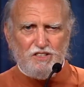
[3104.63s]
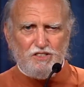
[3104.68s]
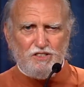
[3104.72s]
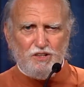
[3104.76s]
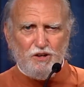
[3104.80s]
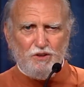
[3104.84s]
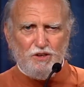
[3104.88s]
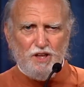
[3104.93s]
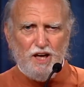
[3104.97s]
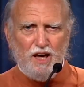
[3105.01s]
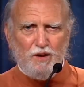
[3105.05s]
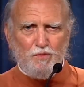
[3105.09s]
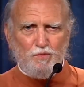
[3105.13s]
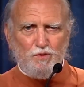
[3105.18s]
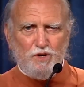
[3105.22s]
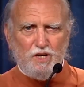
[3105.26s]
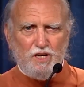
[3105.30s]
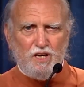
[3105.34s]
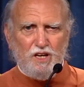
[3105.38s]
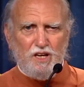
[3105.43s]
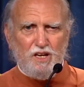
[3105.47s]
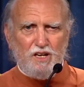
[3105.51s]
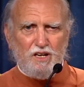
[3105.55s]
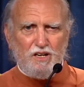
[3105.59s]
so
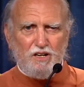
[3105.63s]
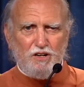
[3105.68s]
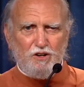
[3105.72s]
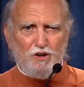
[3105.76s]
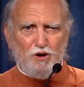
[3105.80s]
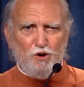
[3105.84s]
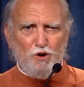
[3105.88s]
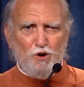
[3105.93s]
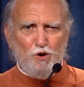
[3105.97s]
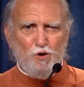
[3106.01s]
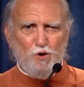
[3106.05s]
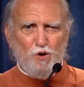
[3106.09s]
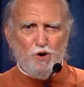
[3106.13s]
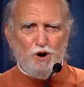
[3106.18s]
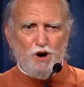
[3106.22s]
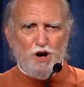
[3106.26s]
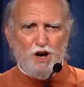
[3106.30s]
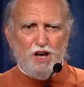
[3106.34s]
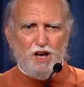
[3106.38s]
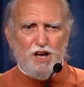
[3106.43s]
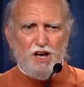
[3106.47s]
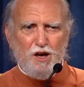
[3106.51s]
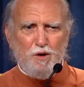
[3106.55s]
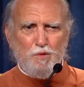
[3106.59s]
that we
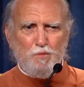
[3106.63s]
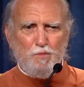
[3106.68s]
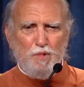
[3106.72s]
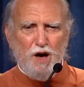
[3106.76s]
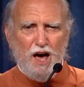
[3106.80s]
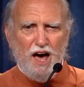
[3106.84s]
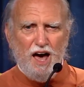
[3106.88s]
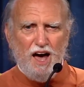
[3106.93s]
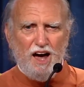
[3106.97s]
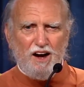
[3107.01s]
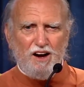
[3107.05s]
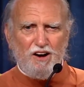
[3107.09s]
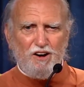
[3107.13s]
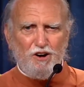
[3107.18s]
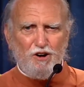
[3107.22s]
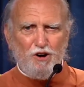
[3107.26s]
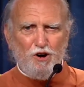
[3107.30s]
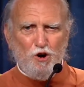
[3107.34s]
go back